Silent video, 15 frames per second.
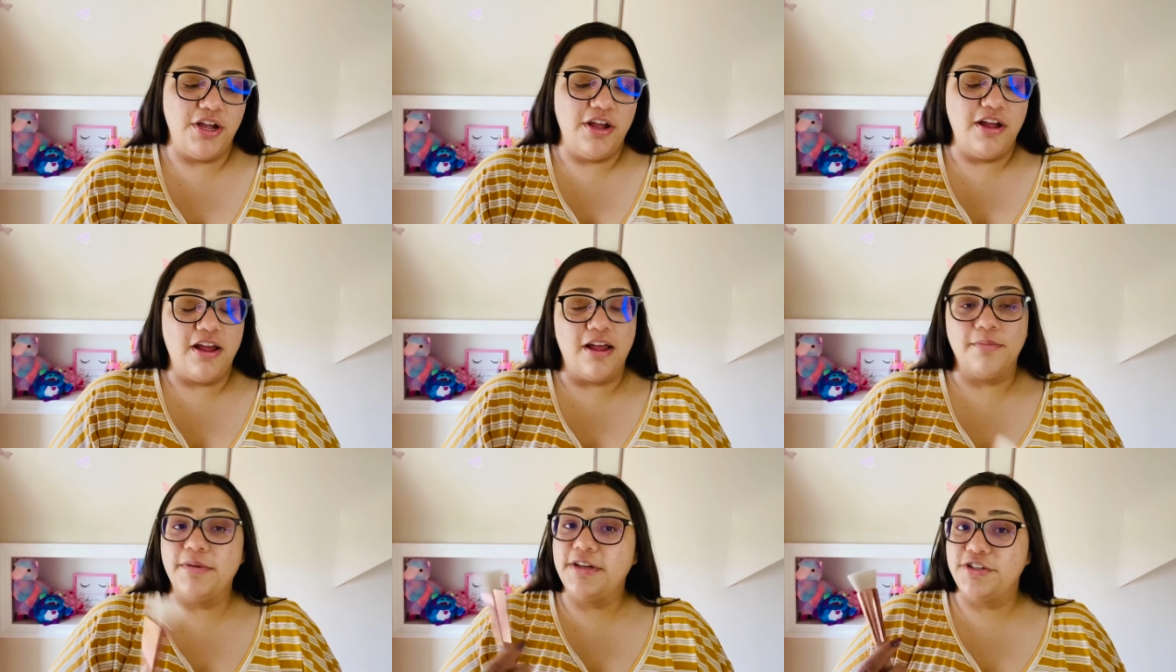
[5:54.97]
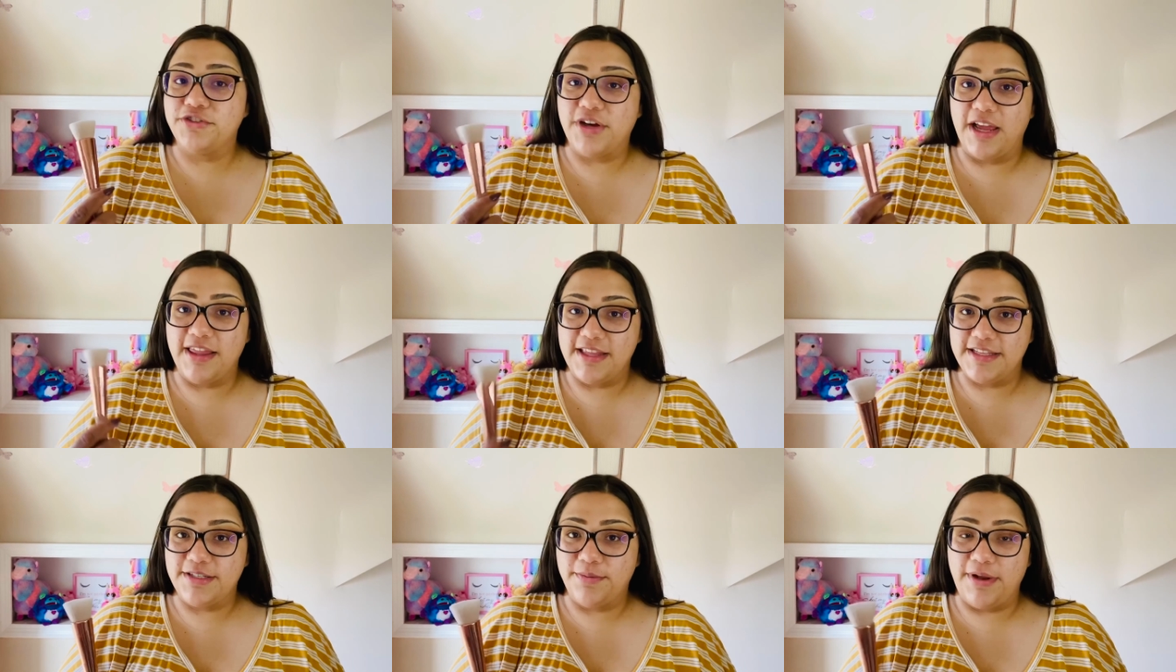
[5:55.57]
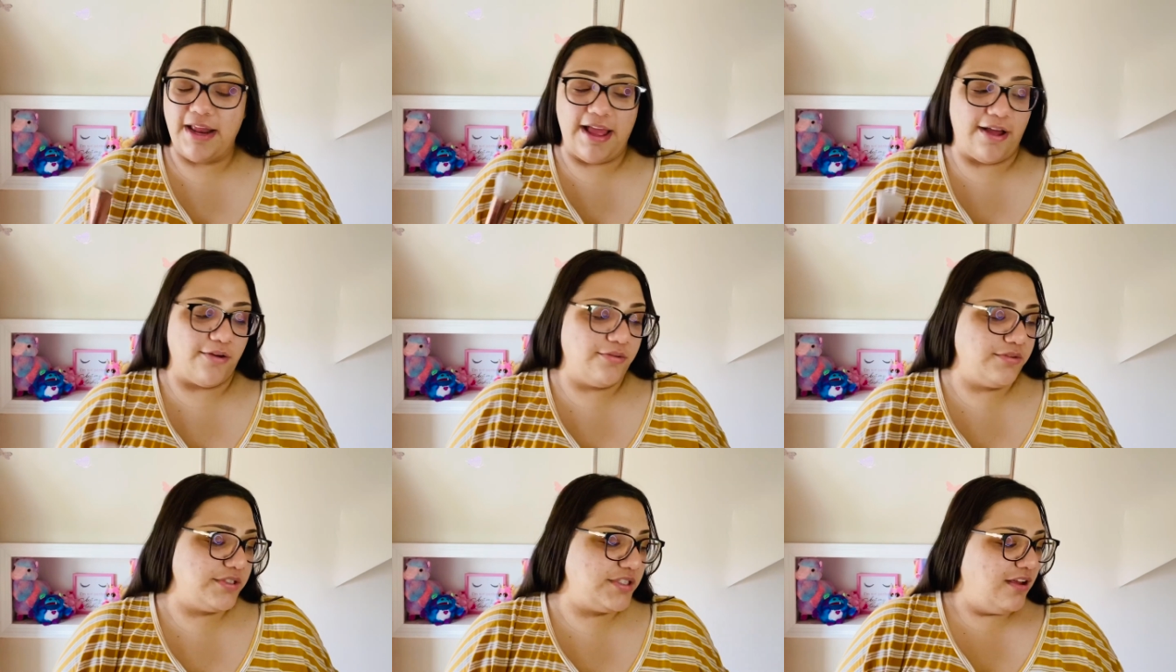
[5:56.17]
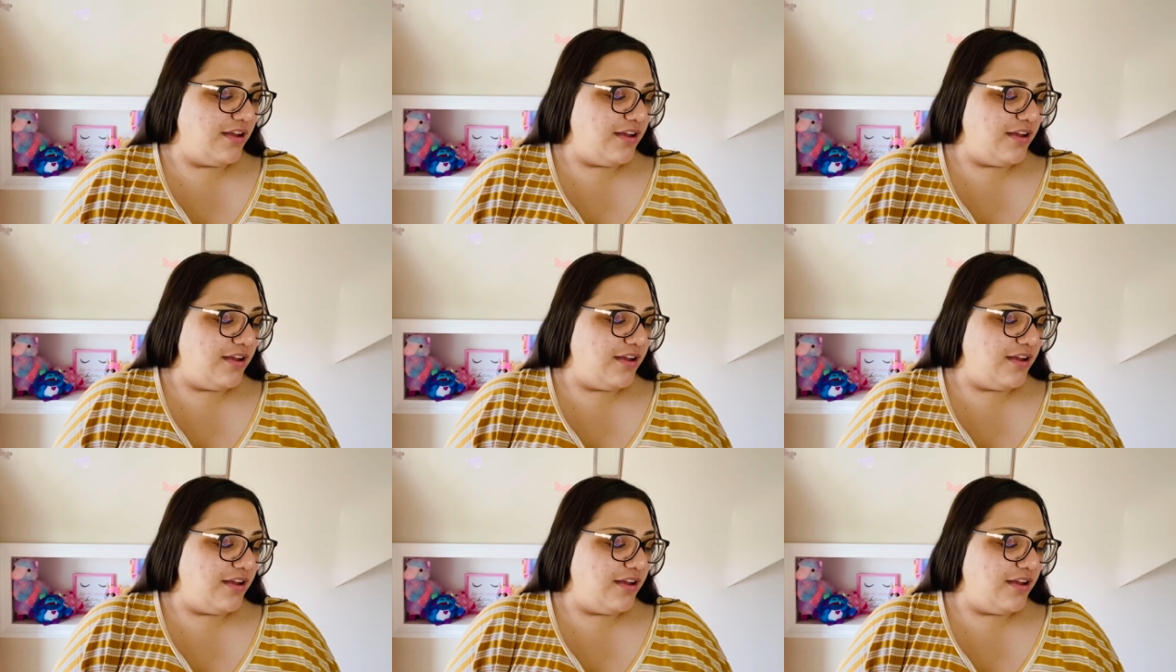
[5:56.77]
I'm gonna try this one out.